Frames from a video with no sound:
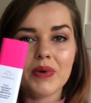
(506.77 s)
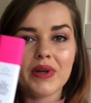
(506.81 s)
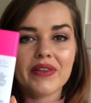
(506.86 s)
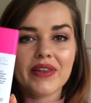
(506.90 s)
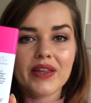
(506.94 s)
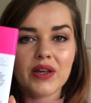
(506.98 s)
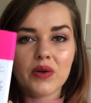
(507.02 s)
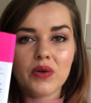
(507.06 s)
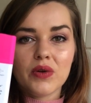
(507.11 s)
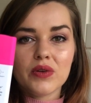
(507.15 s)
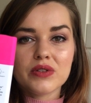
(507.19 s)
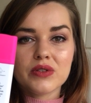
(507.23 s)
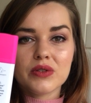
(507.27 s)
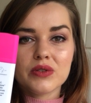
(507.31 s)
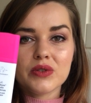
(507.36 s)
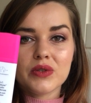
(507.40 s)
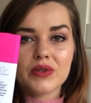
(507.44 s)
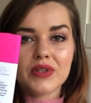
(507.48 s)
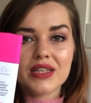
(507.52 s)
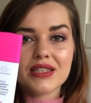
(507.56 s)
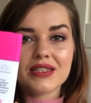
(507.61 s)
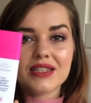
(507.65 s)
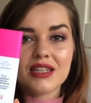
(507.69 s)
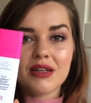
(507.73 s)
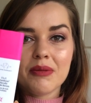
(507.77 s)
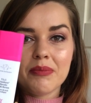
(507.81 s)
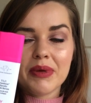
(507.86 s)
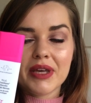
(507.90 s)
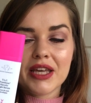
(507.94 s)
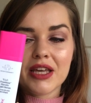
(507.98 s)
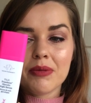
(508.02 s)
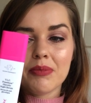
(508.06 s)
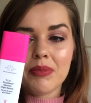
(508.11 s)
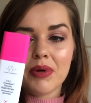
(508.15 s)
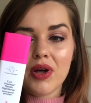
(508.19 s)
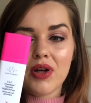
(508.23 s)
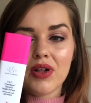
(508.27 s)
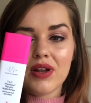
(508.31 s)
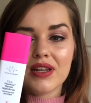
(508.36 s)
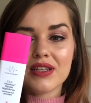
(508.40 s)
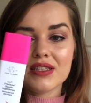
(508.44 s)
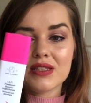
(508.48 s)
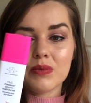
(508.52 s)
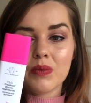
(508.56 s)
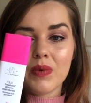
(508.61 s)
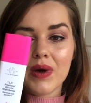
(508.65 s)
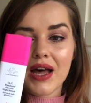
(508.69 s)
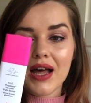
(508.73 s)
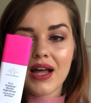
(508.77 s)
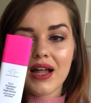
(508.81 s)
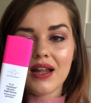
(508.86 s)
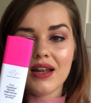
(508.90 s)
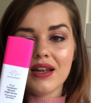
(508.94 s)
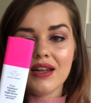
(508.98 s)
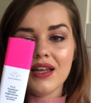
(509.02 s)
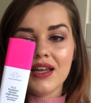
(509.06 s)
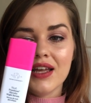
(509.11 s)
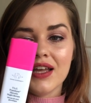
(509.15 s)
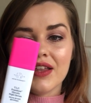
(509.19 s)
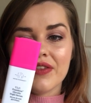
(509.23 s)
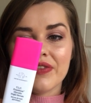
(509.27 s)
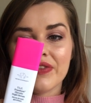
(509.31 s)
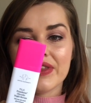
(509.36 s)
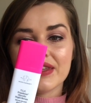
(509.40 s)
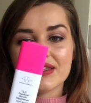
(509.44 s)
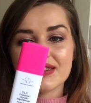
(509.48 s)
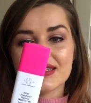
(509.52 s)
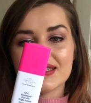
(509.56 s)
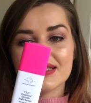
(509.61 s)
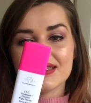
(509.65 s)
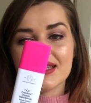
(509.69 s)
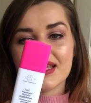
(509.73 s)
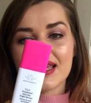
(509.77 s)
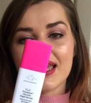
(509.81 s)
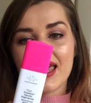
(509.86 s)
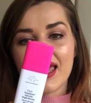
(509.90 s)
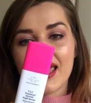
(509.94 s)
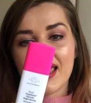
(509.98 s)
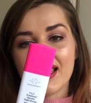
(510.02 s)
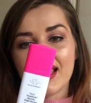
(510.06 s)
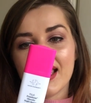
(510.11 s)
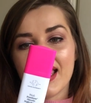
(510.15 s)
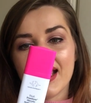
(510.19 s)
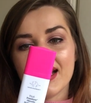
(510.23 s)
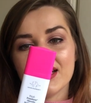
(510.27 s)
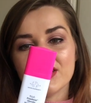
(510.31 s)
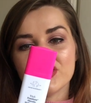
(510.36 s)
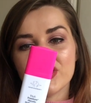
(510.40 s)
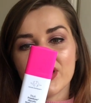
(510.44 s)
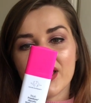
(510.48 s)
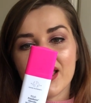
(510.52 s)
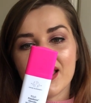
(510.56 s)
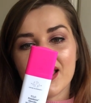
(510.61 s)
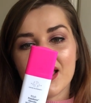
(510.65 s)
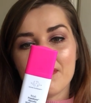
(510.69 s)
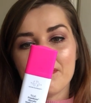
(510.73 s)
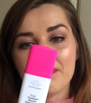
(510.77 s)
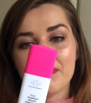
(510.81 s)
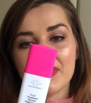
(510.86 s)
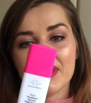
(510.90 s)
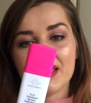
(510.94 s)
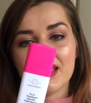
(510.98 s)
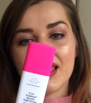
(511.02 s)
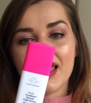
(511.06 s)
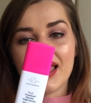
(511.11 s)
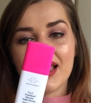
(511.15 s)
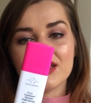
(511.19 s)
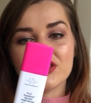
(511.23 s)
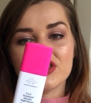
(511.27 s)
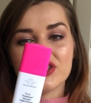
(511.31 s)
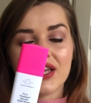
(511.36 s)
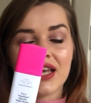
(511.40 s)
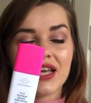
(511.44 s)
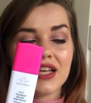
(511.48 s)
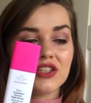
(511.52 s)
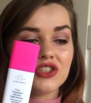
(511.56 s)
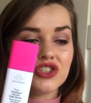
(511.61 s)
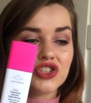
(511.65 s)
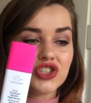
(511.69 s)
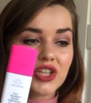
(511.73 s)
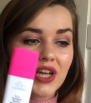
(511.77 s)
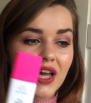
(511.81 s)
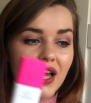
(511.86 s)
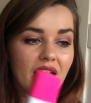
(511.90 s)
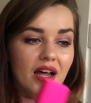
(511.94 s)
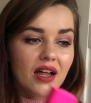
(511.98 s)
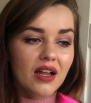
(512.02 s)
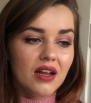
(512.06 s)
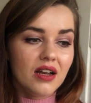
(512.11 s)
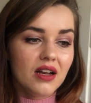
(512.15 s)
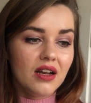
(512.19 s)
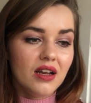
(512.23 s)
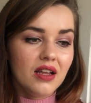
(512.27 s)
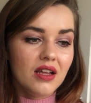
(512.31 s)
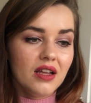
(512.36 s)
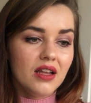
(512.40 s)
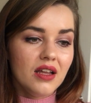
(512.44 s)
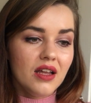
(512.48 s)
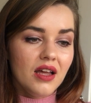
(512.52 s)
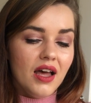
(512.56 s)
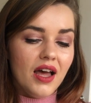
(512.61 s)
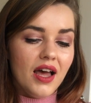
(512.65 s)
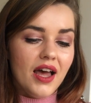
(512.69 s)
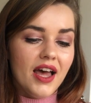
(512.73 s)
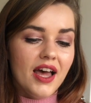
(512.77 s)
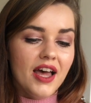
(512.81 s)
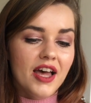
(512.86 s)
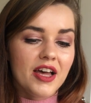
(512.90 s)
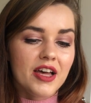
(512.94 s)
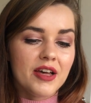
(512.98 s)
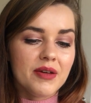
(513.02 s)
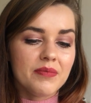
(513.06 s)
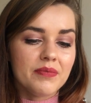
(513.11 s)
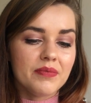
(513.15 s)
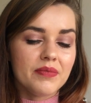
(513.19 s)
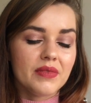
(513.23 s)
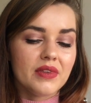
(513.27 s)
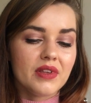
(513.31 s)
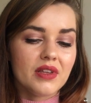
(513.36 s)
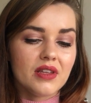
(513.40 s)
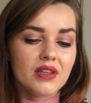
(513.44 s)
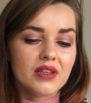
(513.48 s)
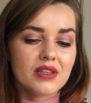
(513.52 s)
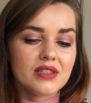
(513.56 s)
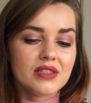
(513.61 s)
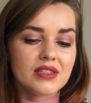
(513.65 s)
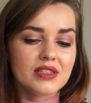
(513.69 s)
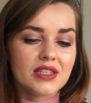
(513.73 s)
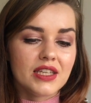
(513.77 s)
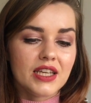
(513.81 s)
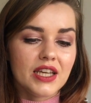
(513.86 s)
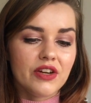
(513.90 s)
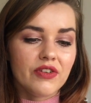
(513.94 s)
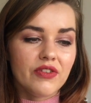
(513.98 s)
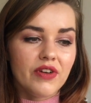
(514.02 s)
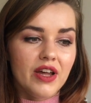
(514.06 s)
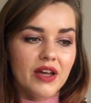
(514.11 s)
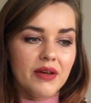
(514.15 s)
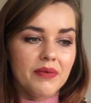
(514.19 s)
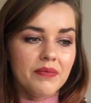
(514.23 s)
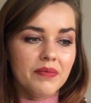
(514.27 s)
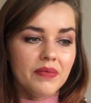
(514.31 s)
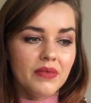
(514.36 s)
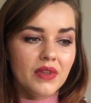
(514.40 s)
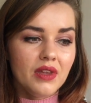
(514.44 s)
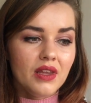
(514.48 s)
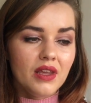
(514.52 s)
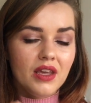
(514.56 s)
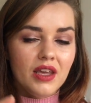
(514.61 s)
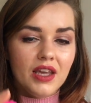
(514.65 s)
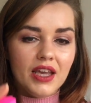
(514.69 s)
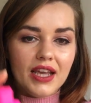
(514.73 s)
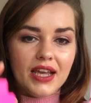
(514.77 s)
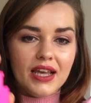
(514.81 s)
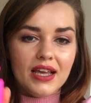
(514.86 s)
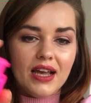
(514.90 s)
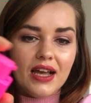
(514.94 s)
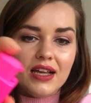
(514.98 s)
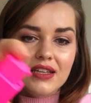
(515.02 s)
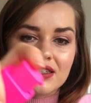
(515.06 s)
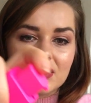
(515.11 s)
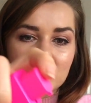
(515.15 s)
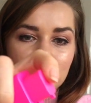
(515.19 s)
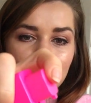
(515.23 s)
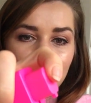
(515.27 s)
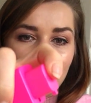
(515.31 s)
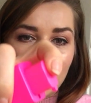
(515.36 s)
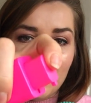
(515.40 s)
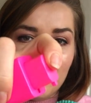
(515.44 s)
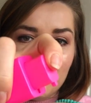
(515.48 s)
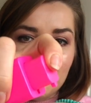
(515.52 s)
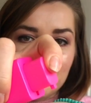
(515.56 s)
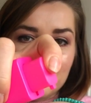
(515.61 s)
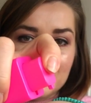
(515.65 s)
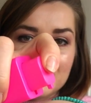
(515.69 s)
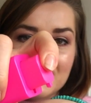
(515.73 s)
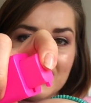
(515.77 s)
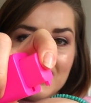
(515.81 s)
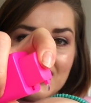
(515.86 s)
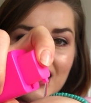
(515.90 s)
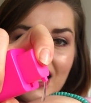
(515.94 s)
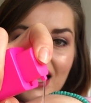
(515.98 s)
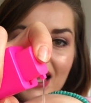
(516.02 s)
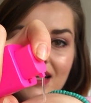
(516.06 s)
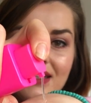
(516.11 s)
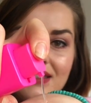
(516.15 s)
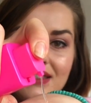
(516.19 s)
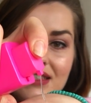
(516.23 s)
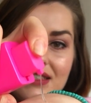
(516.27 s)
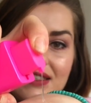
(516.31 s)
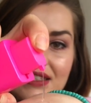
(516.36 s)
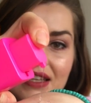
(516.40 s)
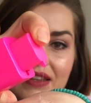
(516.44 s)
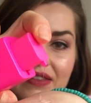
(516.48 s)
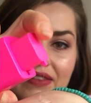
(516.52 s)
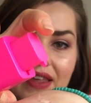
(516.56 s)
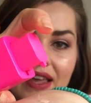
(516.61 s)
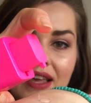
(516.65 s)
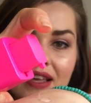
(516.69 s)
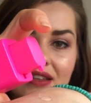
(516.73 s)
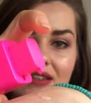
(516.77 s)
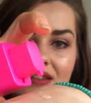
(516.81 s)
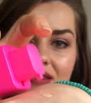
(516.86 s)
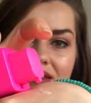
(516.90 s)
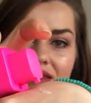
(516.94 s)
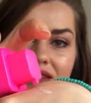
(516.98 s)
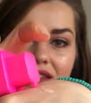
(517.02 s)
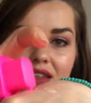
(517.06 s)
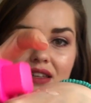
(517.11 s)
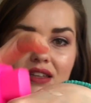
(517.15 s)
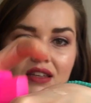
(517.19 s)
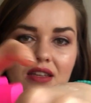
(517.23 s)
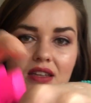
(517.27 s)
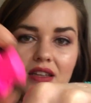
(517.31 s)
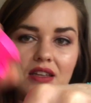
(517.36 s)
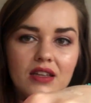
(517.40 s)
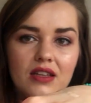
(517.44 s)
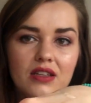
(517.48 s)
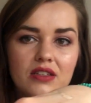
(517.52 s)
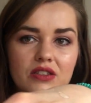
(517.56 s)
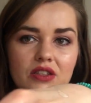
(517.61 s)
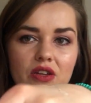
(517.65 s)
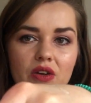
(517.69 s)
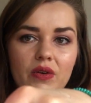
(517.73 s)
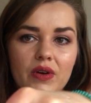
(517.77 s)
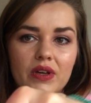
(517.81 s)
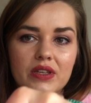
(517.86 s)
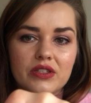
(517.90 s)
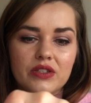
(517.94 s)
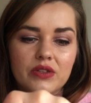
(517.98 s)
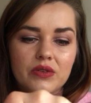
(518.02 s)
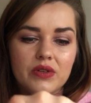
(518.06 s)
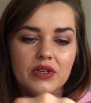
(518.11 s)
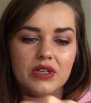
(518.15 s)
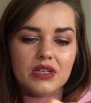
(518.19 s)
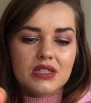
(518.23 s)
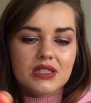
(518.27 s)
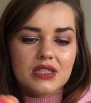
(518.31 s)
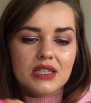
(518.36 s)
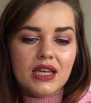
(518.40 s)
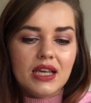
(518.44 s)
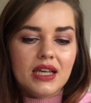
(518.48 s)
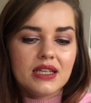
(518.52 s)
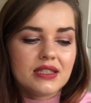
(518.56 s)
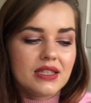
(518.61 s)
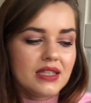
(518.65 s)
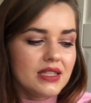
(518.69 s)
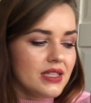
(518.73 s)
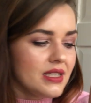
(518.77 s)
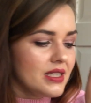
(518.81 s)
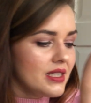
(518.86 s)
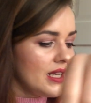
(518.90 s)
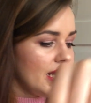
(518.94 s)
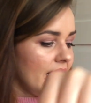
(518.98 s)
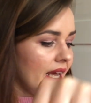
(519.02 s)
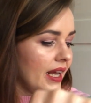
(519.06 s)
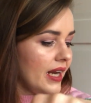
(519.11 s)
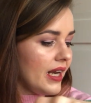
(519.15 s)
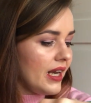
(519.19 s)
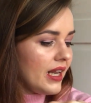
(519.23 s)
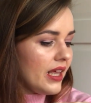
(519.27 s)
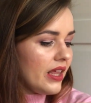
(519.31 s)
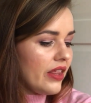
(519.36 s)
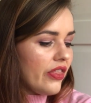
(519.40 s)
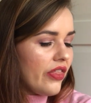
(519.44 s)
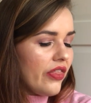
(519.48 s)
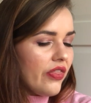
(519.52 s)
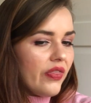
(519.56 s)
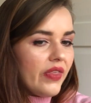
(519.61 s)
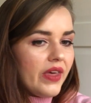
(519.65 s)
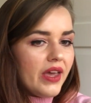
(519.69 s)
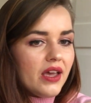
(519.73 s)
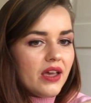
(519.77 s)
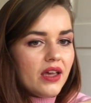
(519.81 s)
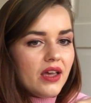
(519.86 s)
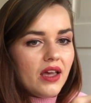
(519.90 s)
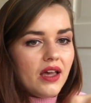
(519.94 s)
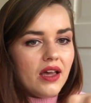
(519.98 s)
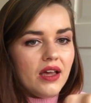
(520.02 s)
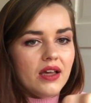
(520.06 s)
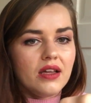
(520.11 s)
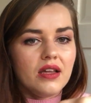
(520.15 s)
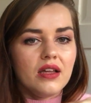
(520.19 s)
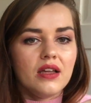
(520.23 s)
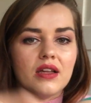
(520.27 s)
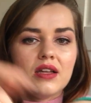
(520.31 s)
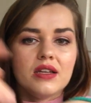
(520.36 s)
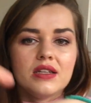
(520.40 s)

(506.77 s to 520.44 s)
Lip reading: one. They also do this in a bigger bottle as well. This is the AHA and BHA gel serum. It has 12% acids in this. So as you can see, it's a slightly thicker